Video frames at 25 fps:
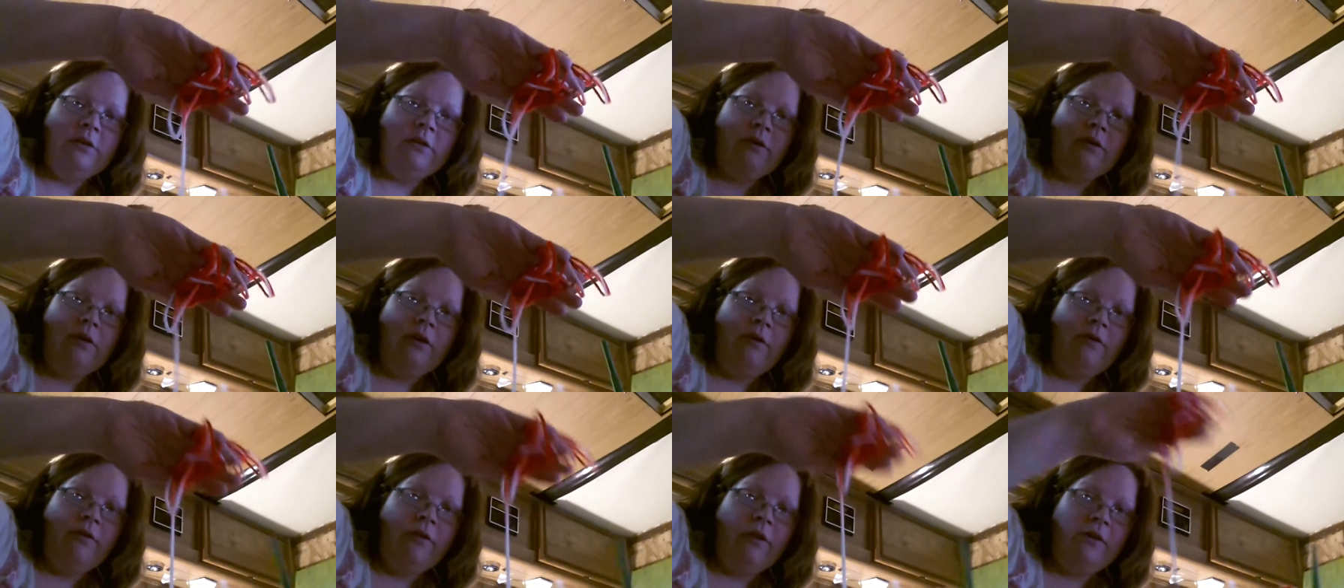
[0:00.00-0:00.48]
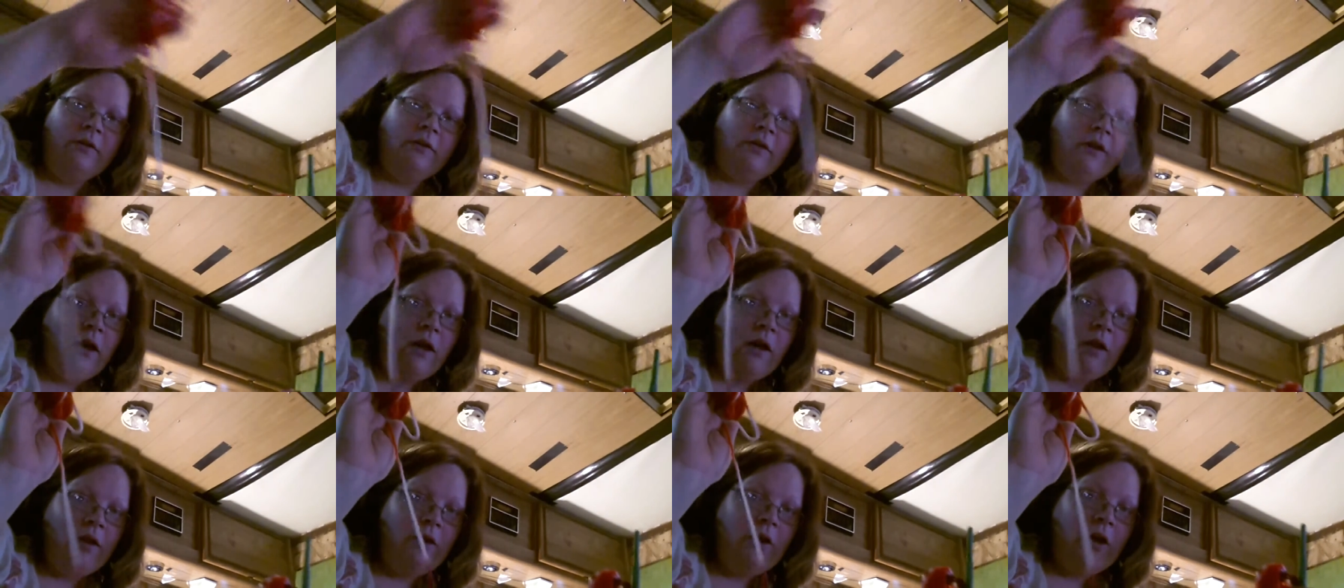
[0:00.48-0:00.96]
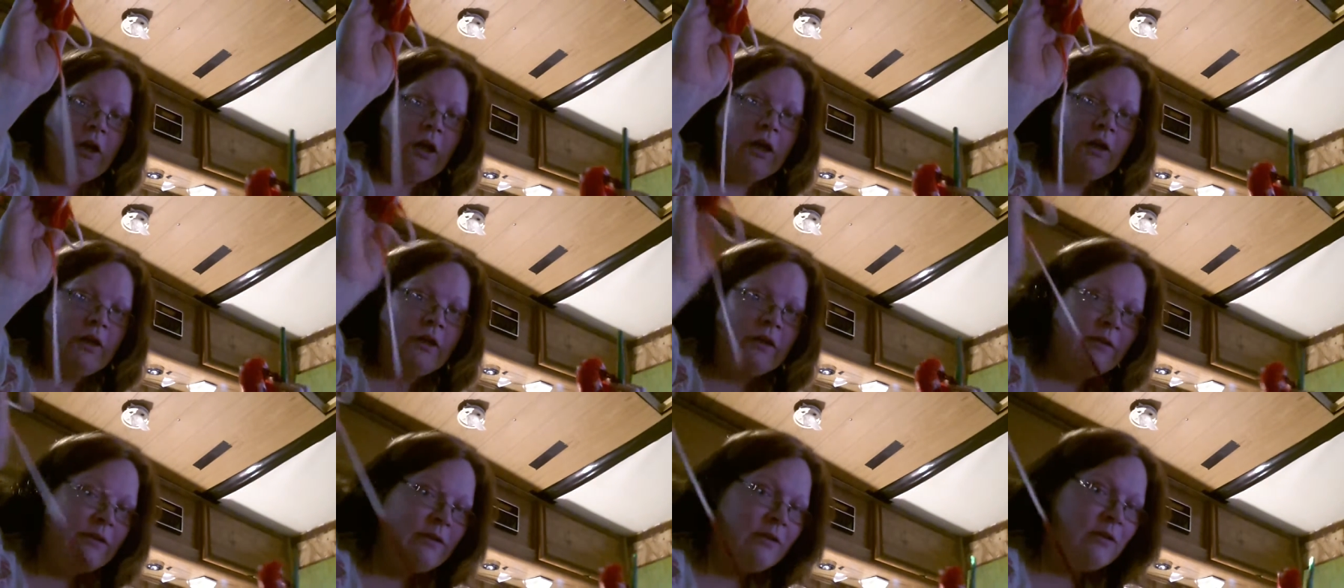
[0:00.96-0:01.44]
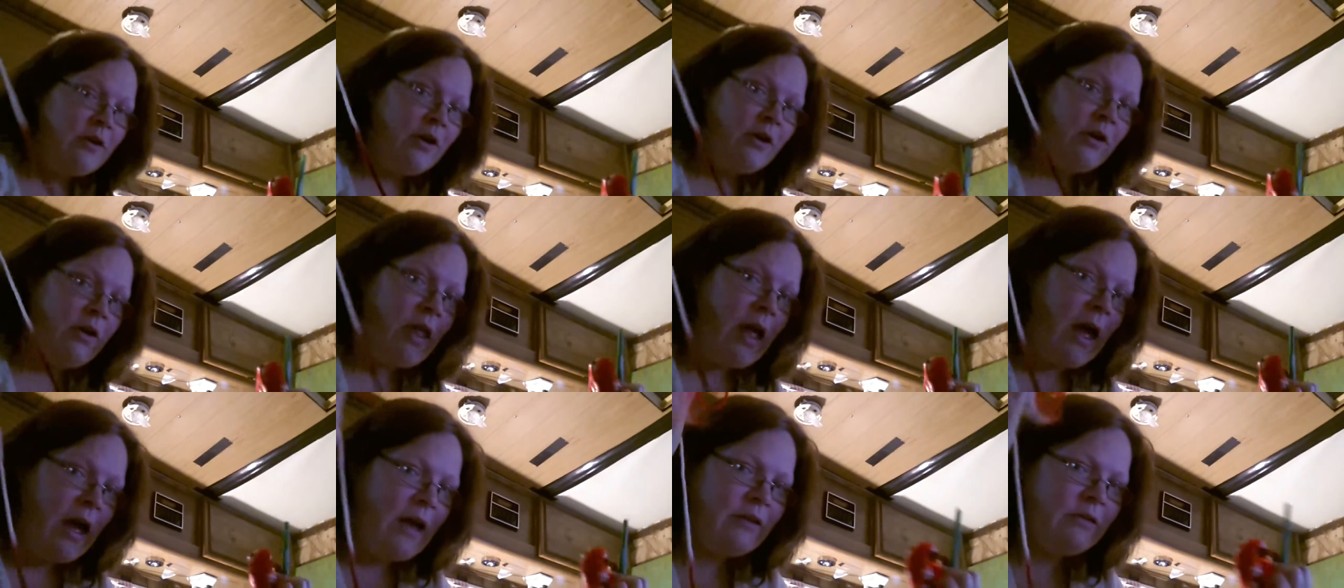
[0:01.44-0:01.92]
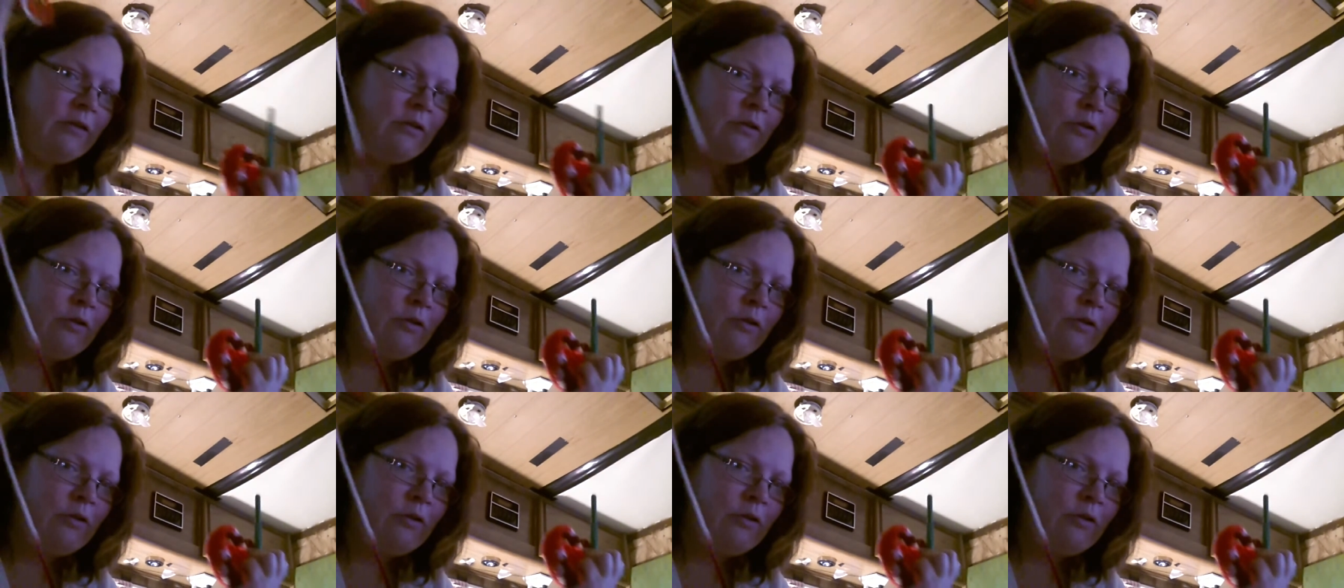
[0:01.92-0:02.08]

of this color, and this is our last